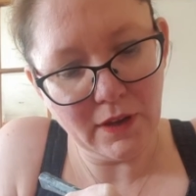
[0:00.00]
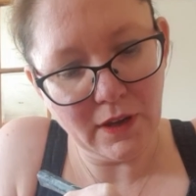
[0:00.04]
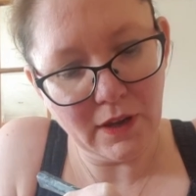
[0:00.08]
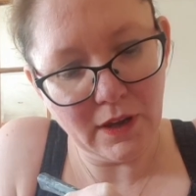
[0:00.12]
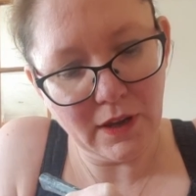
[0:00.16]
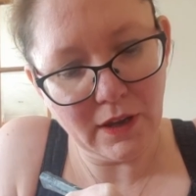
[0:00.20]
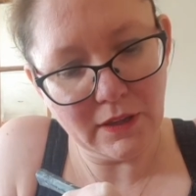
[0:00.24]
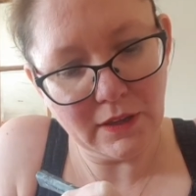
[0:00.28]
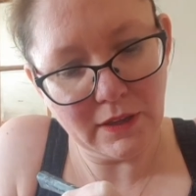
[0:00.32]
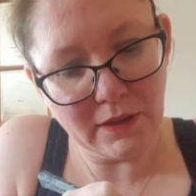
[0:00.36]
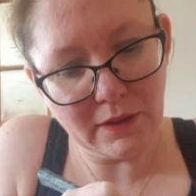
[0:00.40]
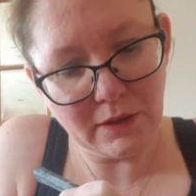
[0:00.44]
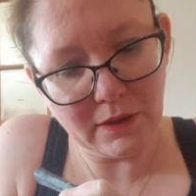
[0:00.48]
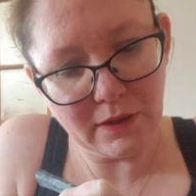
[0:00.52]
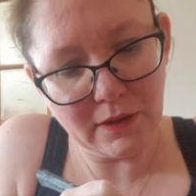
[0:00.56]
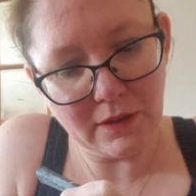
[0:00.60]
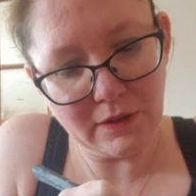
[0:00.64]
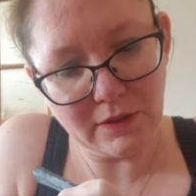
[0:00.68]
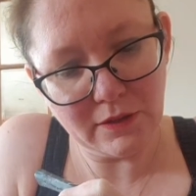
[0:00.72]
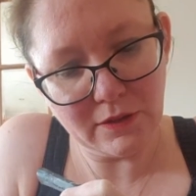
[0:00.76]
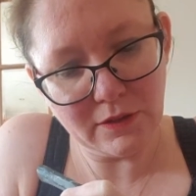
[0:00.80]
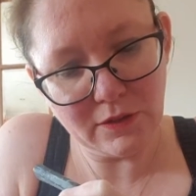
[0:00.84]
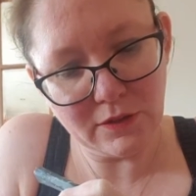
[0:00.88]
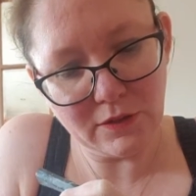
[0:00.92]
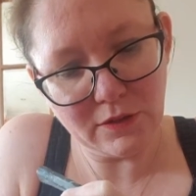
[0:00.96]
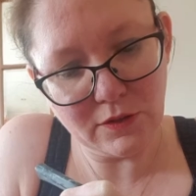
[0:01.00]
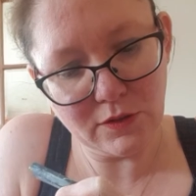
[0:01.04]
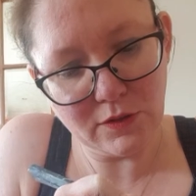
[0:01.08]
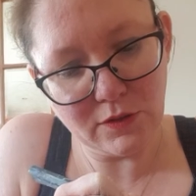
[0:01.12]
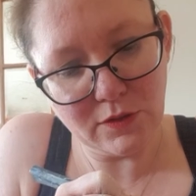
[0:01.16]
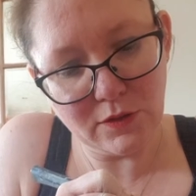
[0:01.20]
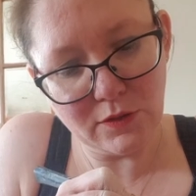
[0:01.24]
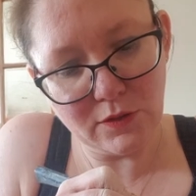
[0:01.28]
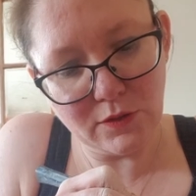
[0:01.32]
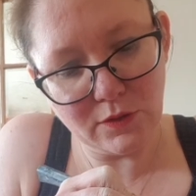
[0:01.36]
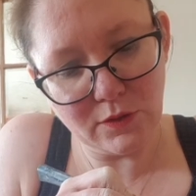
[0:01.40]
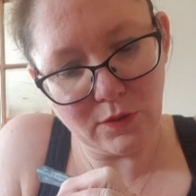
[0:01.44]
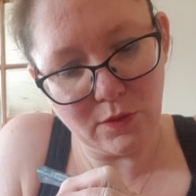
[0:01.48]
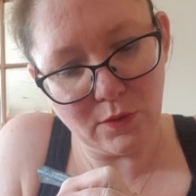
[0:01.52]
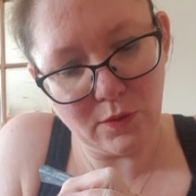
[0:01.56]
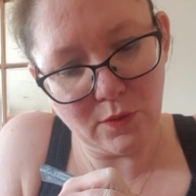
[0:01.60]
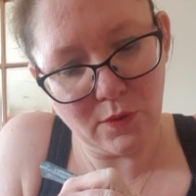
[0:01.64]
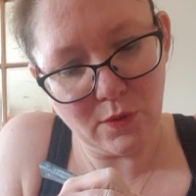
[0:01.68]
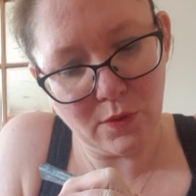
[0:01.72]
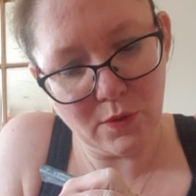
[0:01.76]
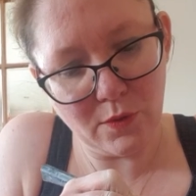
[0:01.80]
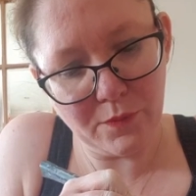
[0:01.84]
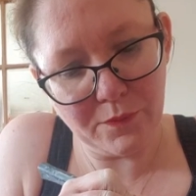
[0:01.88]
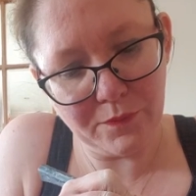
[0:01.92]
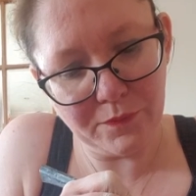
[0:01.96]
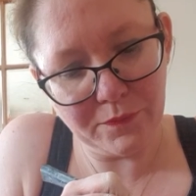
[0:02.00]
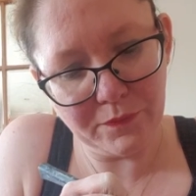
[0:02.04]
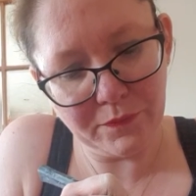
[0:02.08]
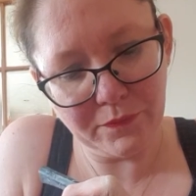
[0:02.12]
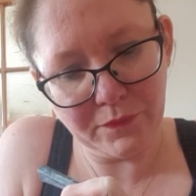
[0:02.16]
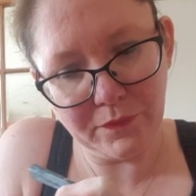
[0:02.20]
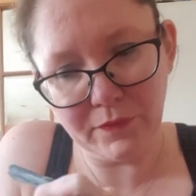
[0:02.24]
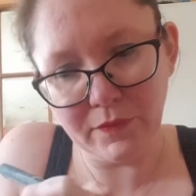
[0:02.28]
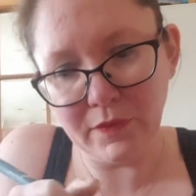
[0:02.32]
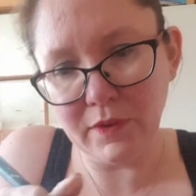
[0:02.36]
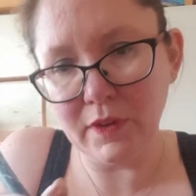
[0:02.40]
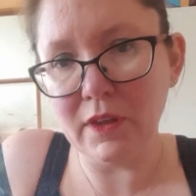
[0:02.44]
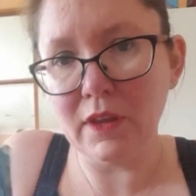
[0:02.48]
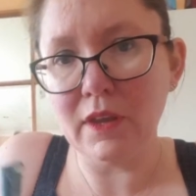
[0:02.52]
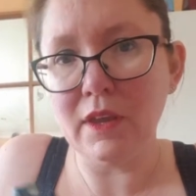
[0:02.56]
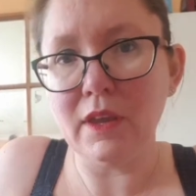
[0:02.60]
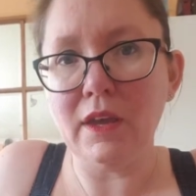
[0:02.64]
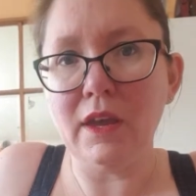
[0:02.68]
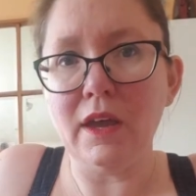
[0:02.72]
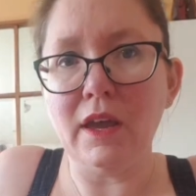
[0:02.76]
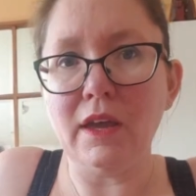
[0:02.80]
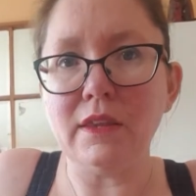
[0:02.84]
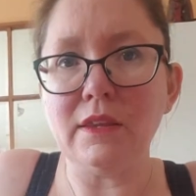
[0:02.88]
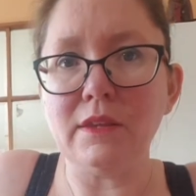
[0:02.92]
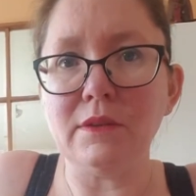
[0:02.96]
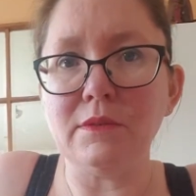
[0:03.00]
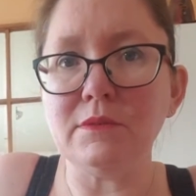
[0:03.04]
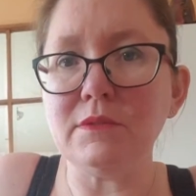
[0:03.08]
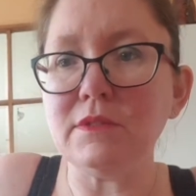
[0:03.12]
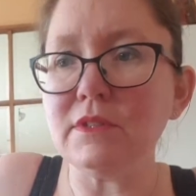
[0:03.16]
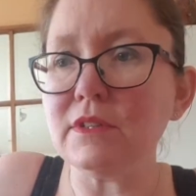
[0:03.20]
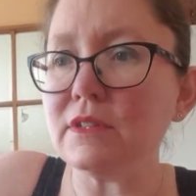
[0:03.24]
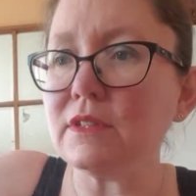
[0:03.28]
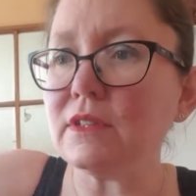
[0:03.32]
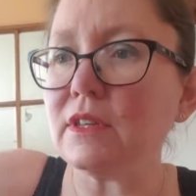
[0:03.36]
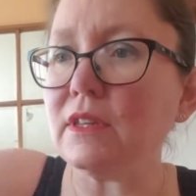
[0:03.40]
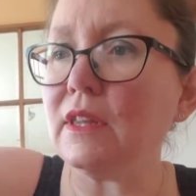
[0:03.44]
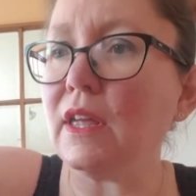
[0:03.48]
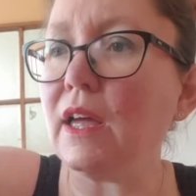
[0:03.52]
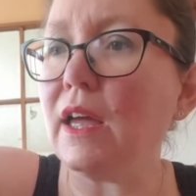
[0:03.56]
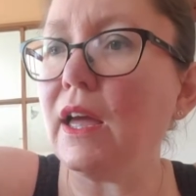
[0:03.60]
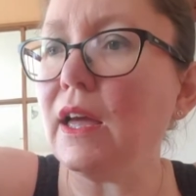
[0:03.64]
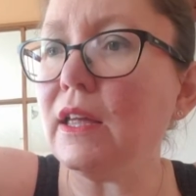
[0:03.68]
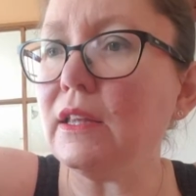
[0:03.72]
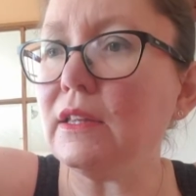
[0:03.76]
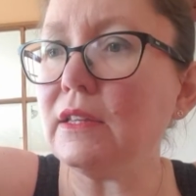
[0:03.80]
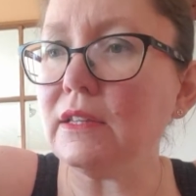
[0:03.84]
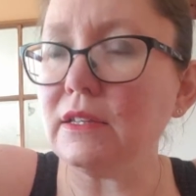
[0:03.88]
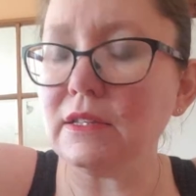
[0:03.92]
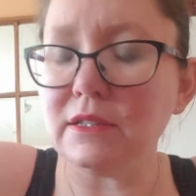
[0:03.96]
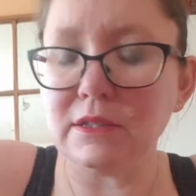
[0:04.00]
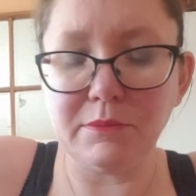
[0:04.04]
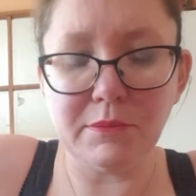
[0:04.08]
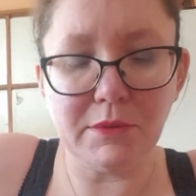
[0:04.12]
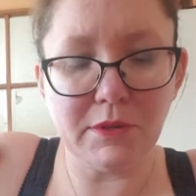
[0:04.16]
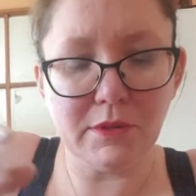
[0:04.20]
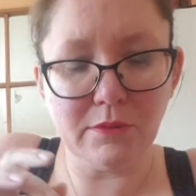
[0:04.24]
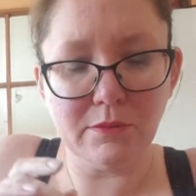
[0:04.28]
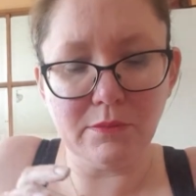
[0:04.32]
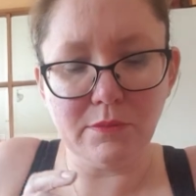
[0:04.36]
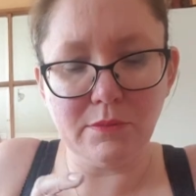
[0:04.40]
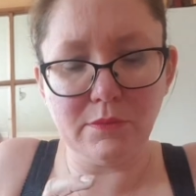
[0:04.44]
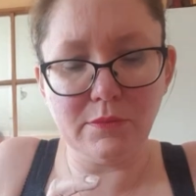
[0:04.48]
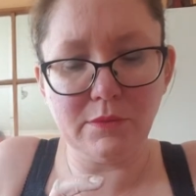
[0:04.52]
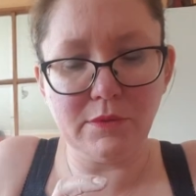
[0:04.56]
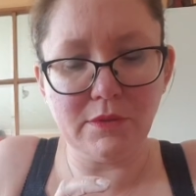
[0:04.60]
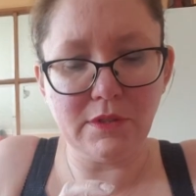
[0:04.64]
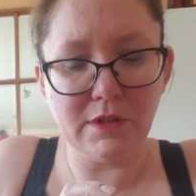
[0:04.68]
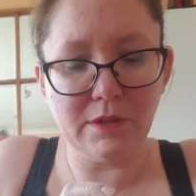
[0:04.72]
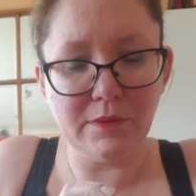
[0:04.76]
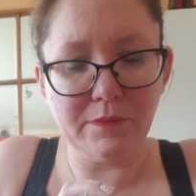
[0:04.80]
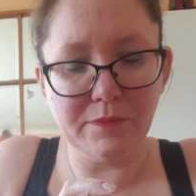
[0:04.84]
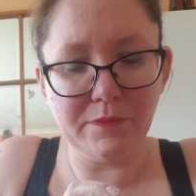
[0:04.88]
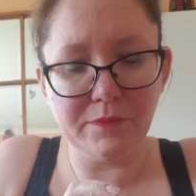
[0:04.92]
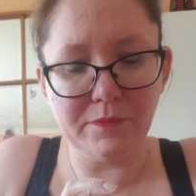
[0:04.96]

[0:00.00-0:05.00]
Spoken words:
and I'm going to score, and I'm just going to add a little bit of water.